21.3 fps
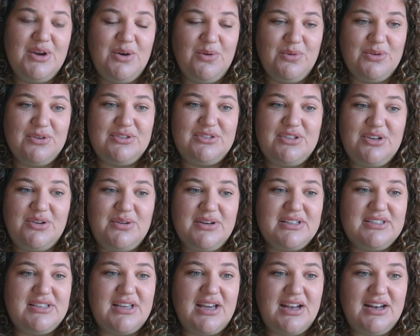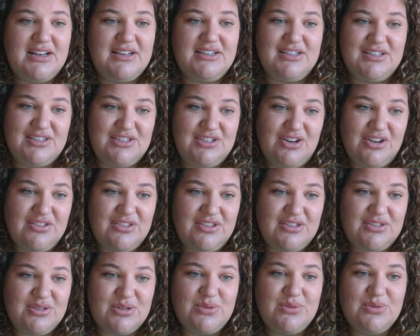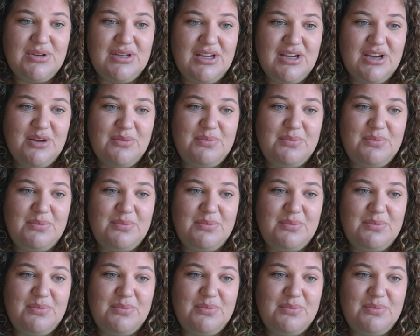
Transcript: We're so excited to start the school year.